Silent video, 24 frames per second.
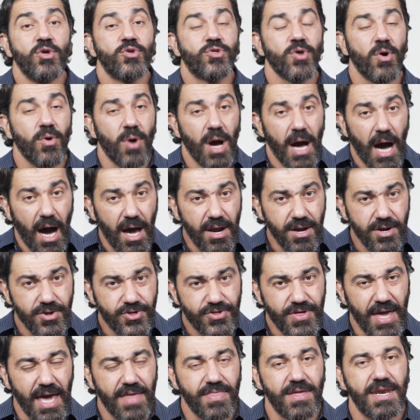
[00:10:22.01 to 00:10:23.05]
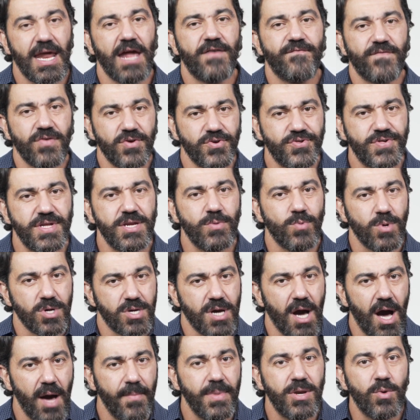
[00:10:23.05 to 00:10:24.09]
So understand that adversity will
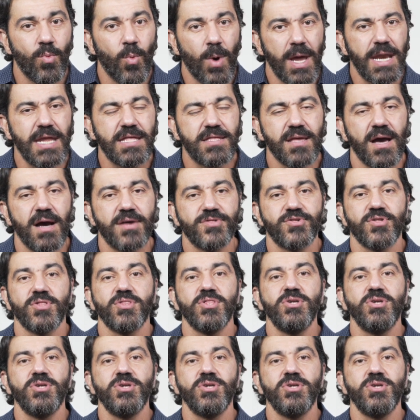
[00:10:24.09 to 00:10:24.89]
come, and when it does,